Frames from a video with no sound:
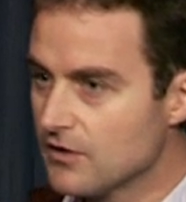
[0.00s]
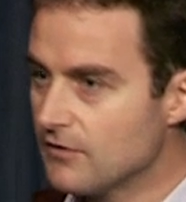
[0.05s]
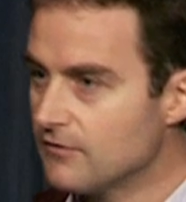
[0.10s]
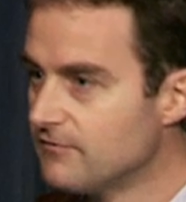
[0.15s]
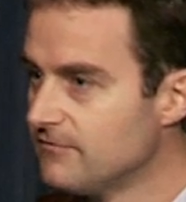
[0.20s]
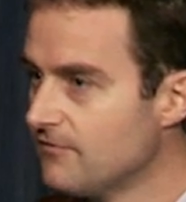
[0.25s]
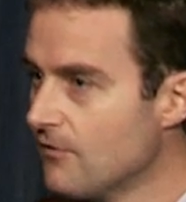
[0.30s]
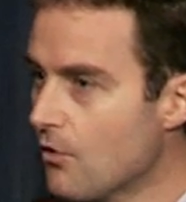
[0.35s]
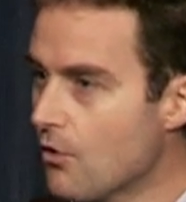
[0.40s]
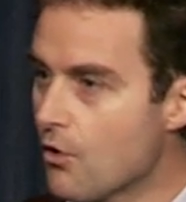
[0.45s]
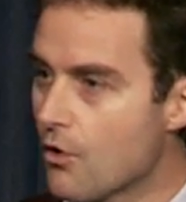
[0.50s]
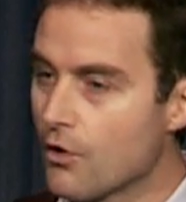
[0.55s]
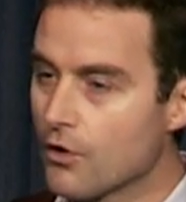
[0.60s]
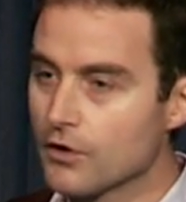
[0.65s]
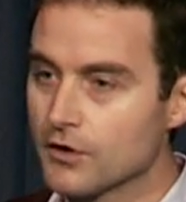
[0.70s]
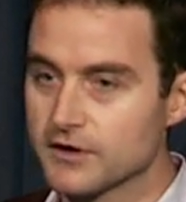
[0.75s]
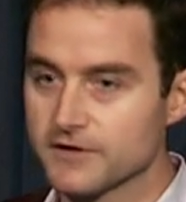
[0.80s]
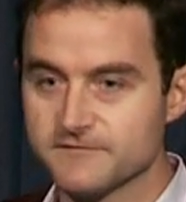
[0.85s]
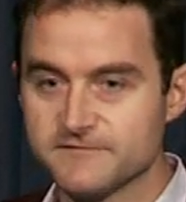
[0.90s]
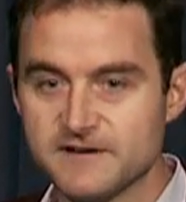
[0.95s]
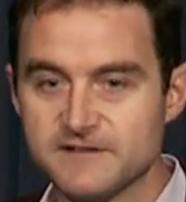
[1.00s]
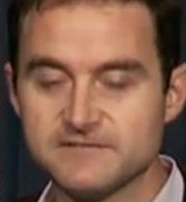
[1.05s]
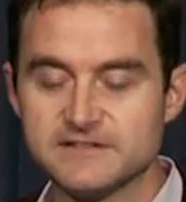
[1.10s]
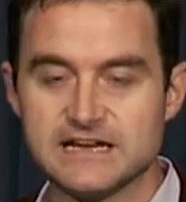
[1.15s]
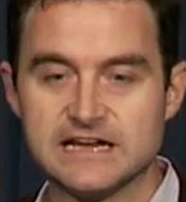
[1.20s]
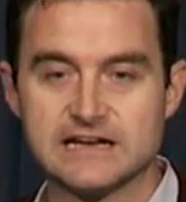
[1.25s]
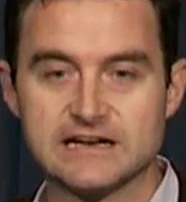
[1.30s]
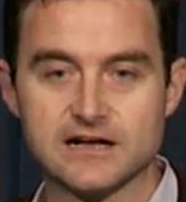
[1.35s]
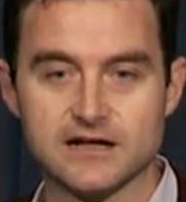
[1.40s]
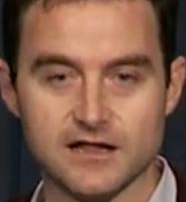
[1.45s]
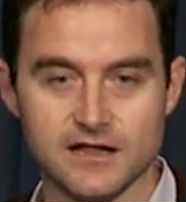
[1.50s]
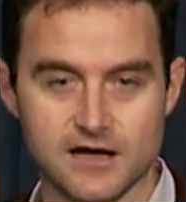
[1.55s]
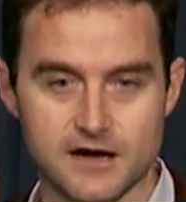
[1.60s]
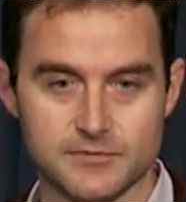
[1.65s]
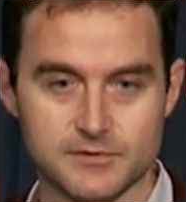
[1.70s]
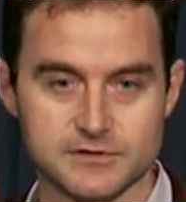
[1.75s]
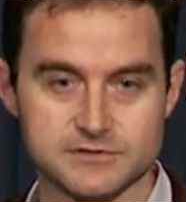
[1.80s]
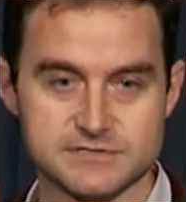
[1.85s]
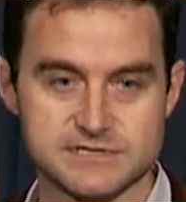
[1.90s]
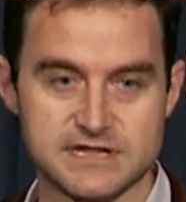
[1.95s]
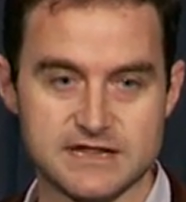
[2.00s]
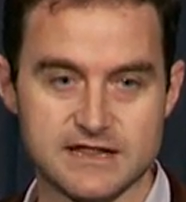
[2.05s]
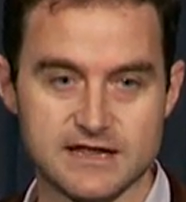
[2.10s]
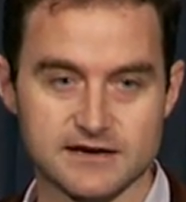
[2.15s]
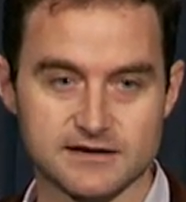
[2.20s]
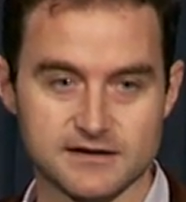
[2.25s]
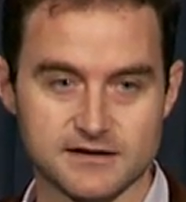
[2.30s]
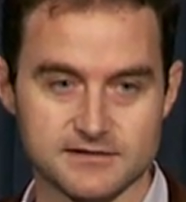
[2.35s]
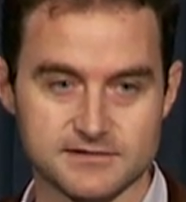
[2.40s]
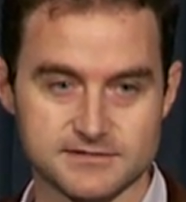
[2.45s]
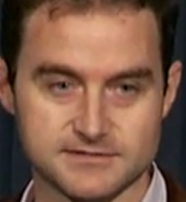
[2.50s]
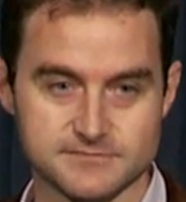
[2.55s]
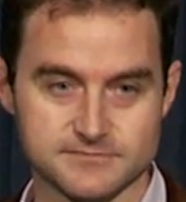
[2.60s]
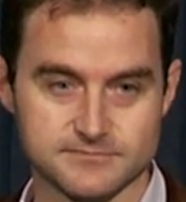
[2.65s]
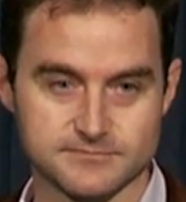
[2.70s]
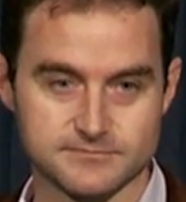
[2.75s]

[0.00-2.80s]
4 to 15 kilometers in thickness.